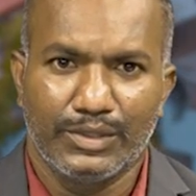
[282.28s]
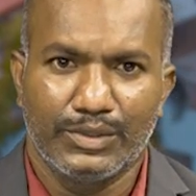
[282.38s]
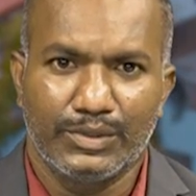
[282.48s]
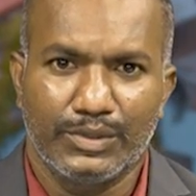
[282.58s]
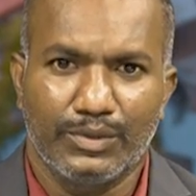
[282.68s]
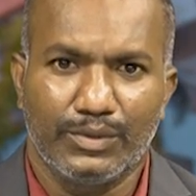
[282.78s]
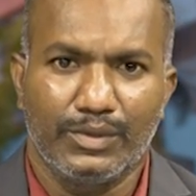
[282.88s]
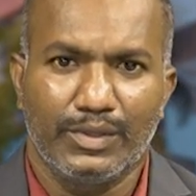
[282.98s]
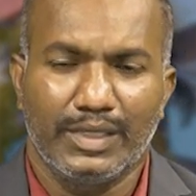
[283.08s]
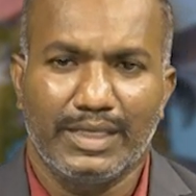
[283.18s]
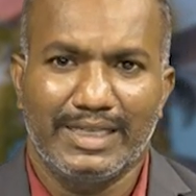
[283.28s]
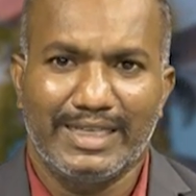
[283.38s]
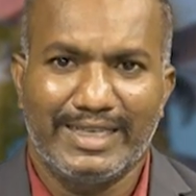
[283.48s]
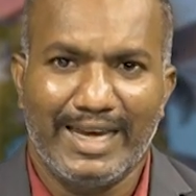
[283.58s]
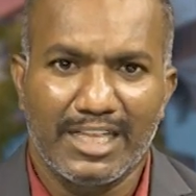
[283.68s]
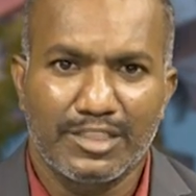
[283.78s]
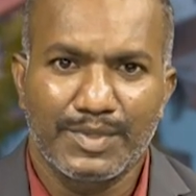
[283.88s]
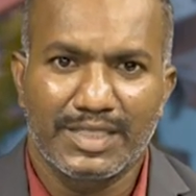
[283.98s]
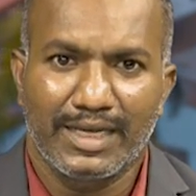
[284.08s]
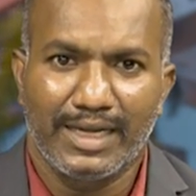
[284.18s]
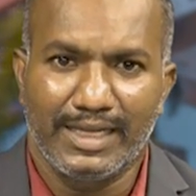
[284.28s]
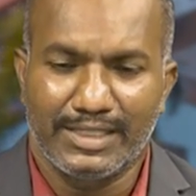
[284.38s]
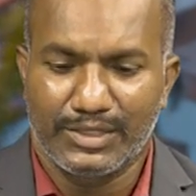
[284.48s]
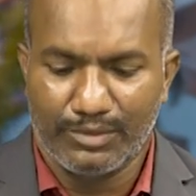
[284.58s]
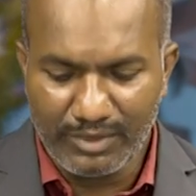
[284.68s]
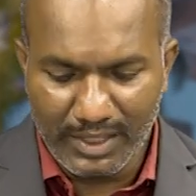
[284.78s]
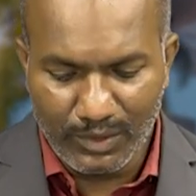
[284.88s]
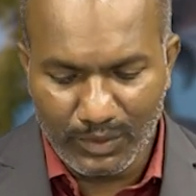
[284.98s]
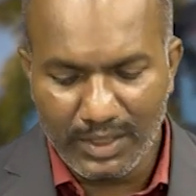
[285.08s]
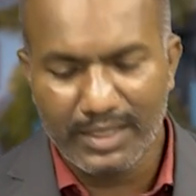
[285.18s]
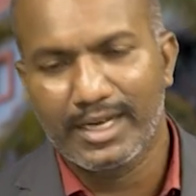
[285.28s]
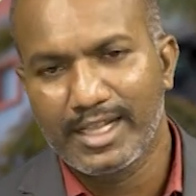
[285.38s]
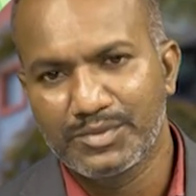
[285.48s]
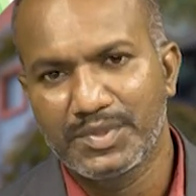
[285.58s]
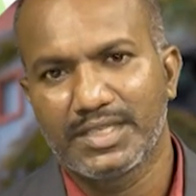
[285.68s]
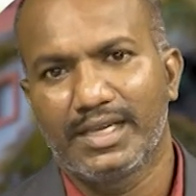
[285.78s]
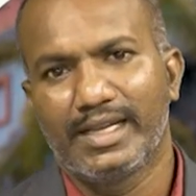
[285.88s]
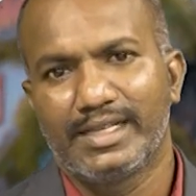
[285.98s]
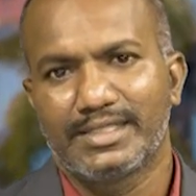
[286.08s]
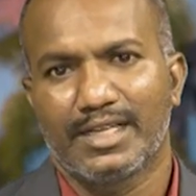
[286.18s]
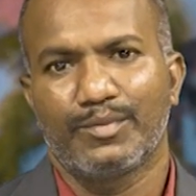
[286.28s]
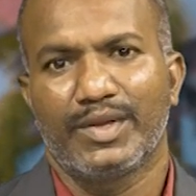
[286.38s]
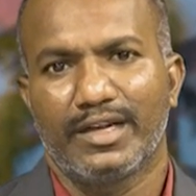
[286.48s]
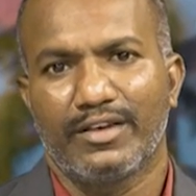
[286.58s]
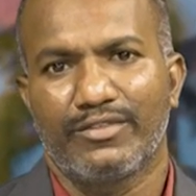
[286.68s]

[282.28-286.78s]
So transmission lines, we know that transmission lines are made